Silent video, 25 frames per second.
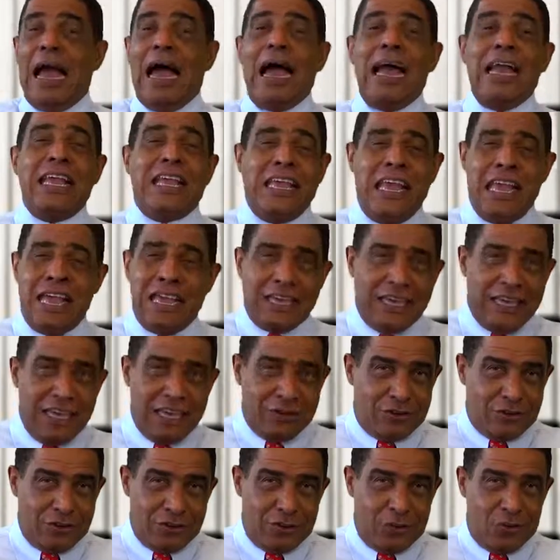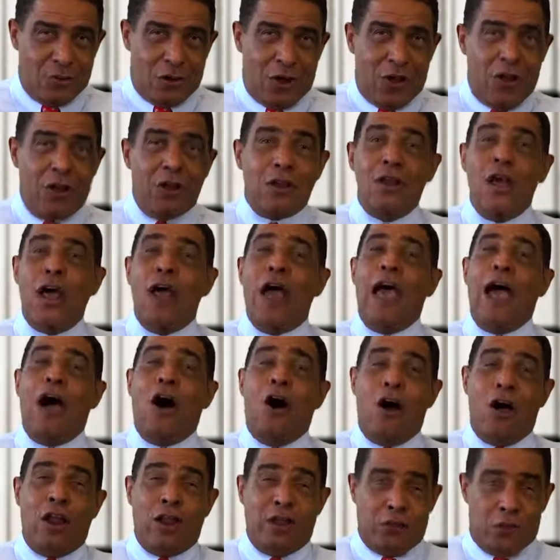I can't get to them all
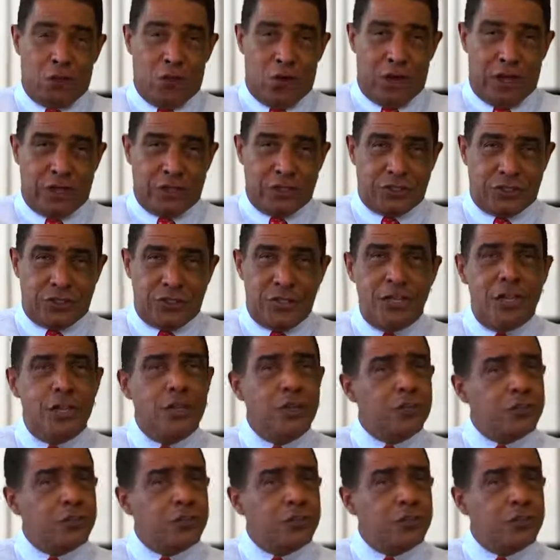at once.